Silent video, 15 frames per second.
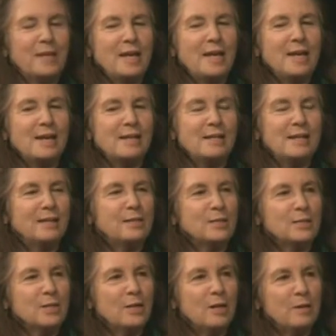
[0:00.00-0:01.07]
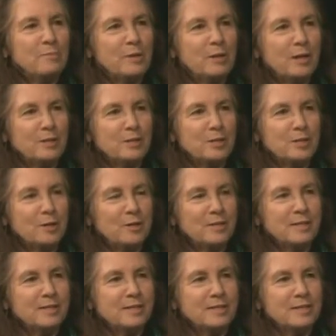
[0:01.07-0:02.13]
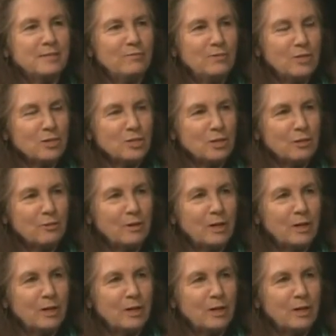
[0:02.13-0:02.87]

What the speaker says: And at the time that I started this TV show,